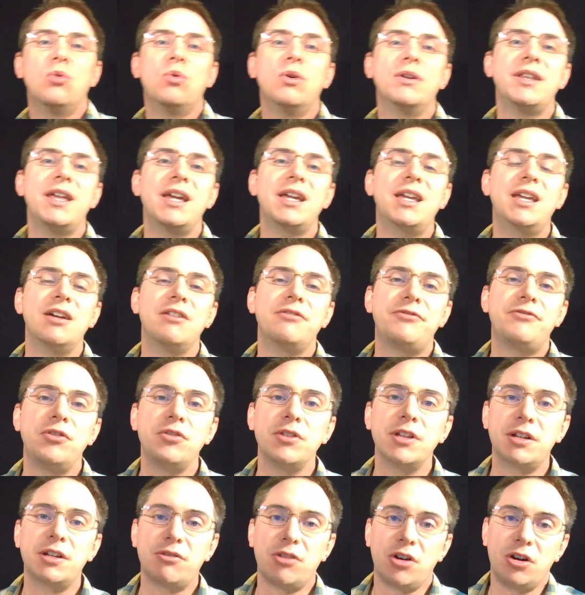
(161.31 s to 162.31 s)
When they get
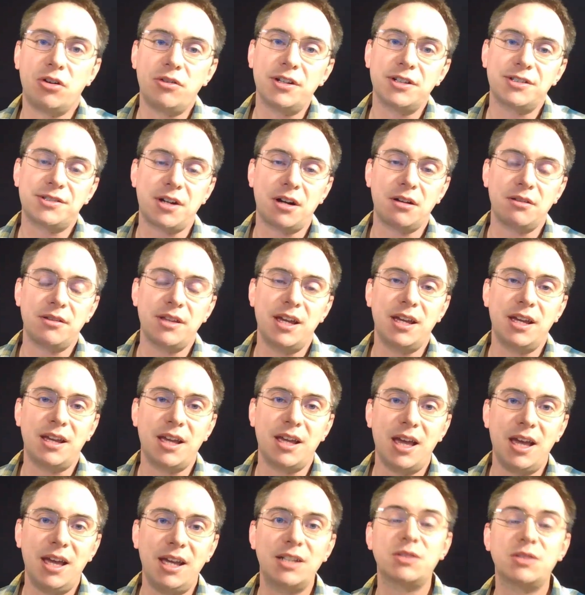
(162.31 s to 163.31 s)
fully grown and start
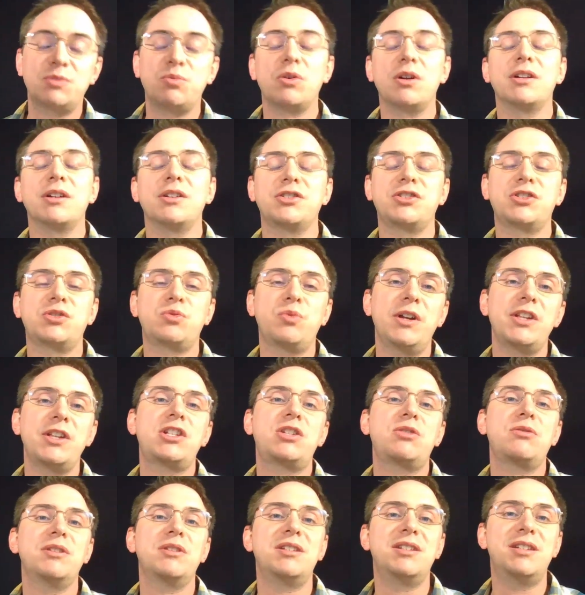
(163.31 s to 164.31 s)
laying eggs, we're going to
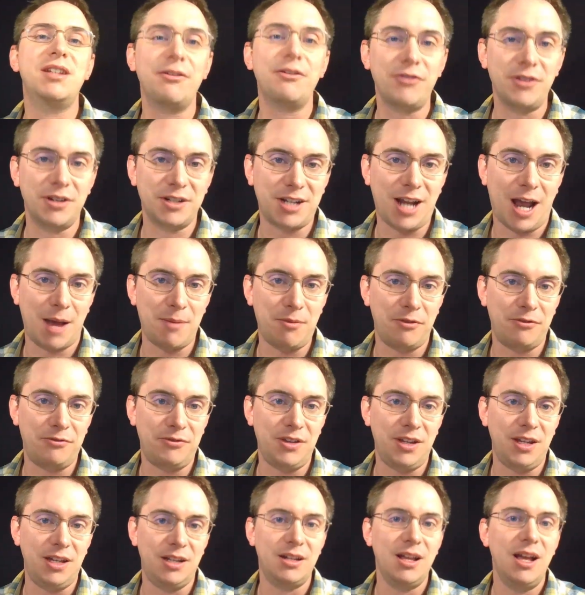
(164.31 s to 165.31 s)
switch to a different type of
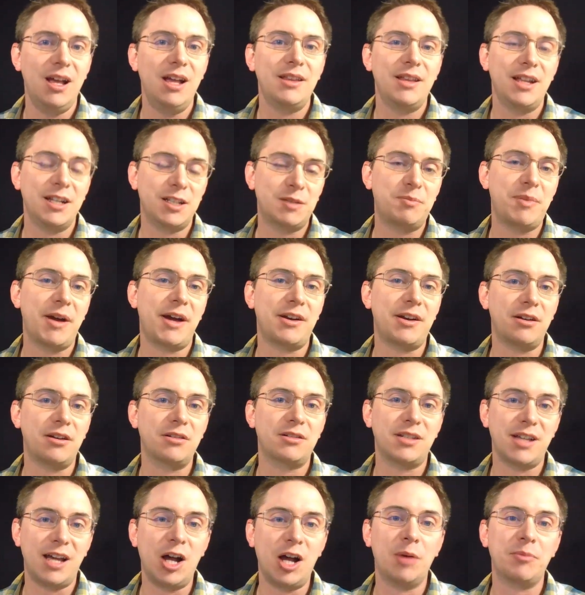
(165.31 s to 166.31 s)
feed that's
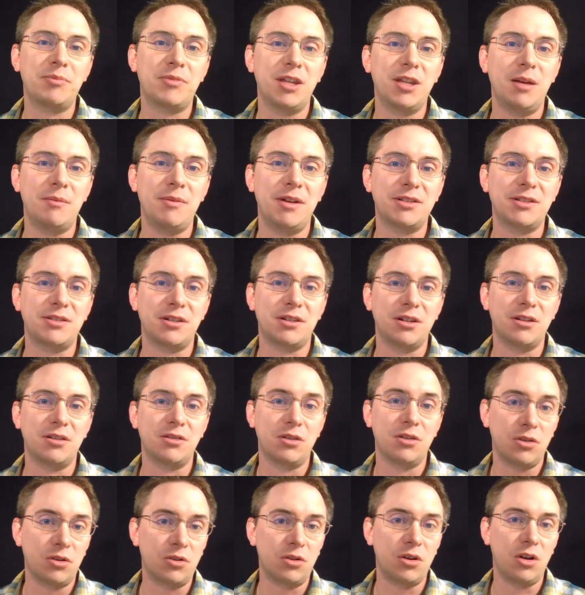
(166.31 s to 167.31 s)
better to help them as
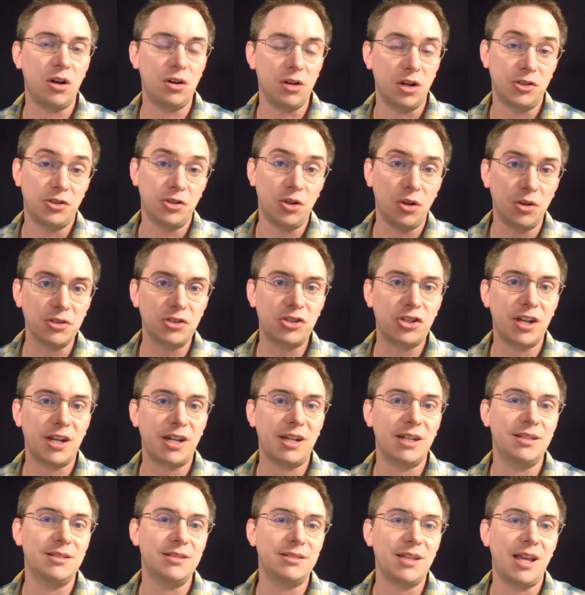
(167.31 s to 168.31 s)
they're adult
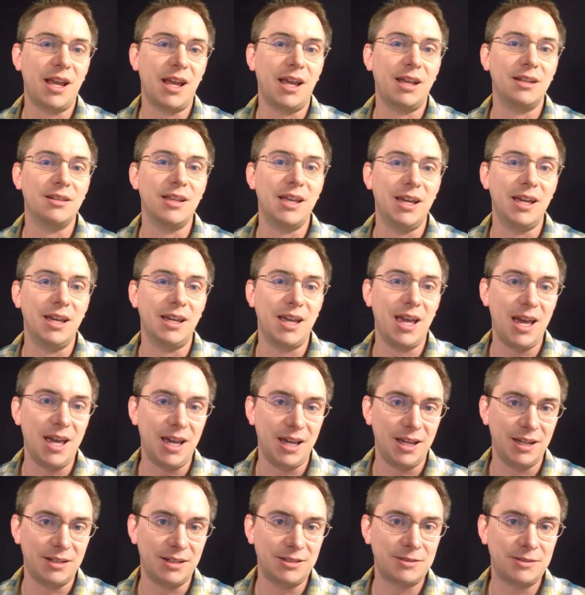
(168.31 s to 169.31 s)
chickens and laying
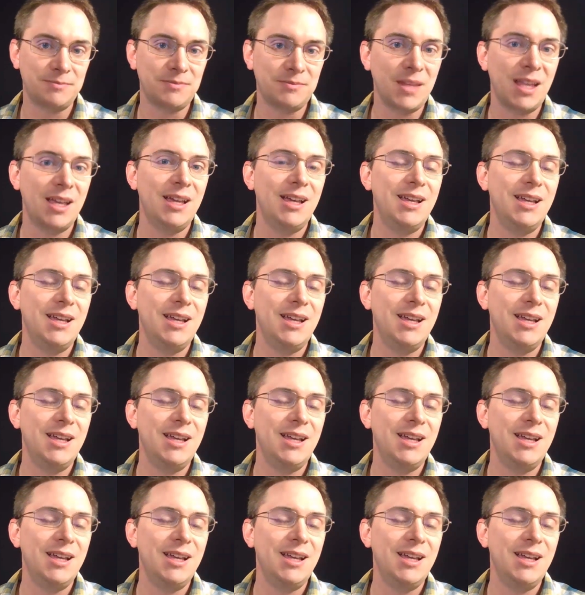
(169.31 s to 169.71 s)
eggs.